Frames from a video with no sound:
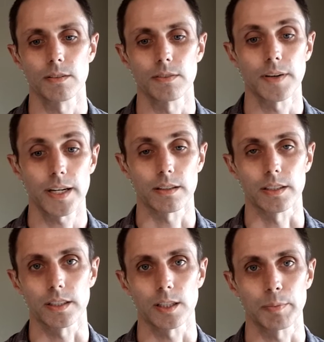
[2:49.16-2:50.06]

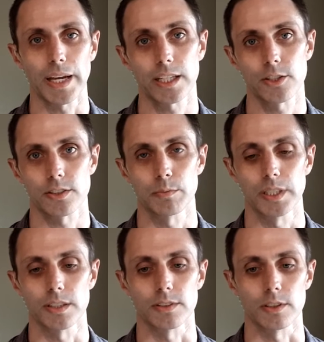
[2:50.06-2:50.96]
Finally, the packages can
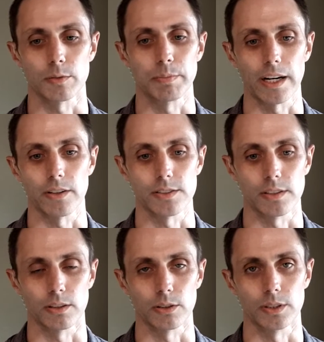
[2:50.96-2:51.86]
be considered batteries
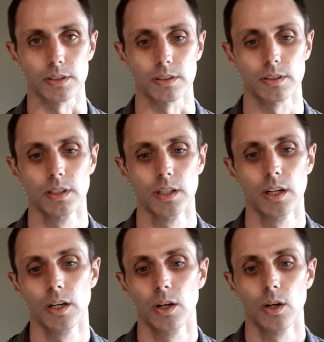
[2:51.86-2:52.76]
included.
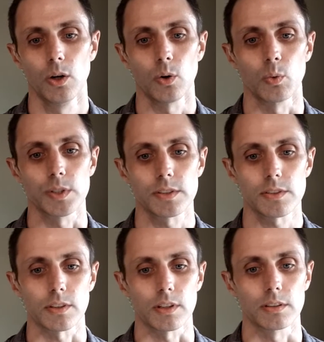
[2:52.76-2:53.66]
Once
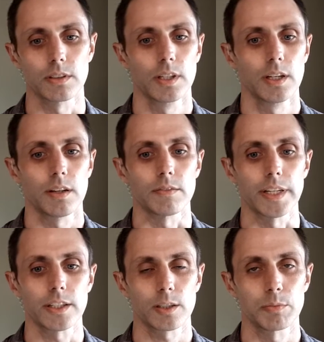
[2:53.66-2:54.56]
installed,
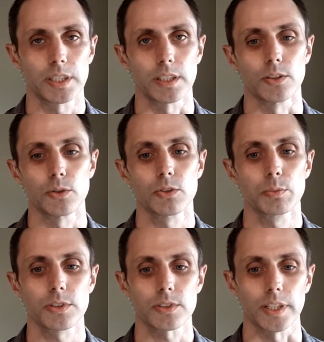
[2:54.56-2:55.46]
Vagrant can be in a
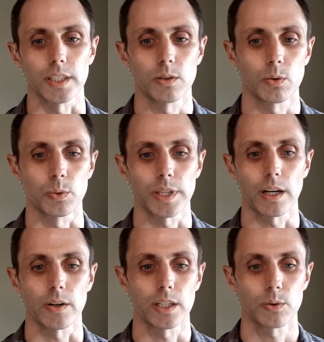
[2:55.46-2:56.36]
usable state
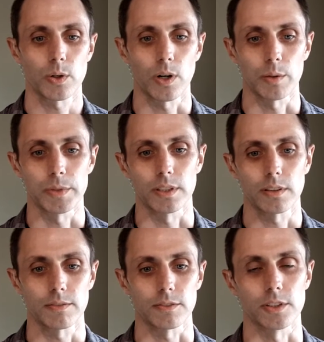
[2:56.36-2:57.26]
without any requirement
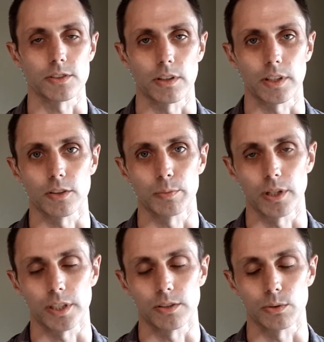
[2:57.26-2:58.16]
for installing
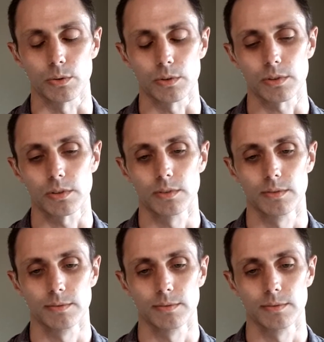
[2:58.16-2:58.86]
third-party tools.